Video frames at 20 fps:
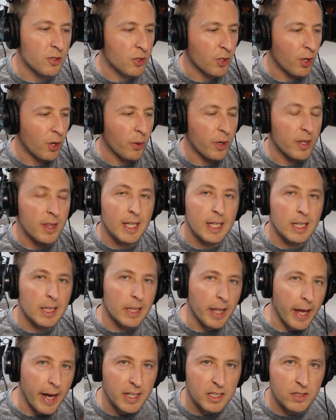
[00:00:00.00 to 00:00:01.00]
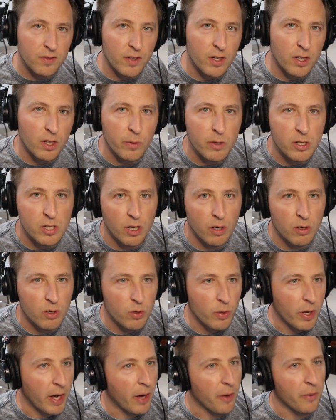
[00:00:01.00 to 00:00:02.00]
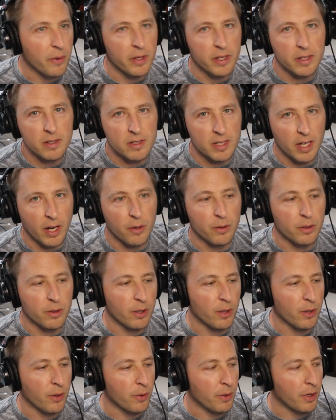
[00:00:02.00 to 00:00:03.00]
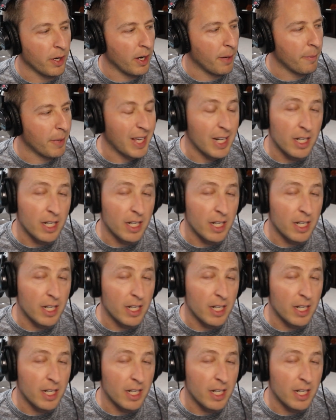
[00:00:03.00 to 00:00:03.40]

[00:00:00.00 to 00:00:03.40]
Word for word: So in the last video, we showed you how to download um,